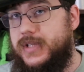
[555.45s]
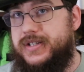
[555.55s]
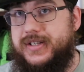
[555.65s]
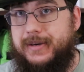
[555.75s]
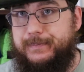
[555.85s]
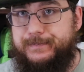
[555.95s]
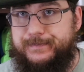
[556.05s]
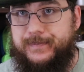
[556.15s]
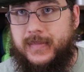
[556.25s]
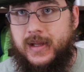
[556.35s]
So.
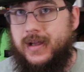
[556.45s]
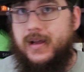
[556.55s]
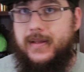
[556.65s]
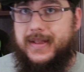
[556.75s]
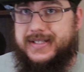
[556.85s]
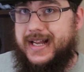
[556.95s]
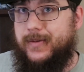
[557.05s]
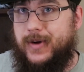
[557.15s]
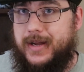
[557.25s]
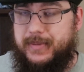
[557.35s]
That's kind
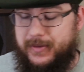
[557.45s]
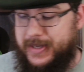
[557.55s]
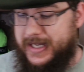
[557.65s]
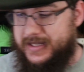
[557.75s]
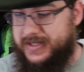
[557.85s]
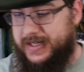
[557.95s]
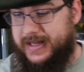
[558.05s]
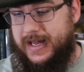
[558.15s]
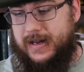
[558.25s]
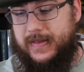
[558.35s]
of why I build my kits like that,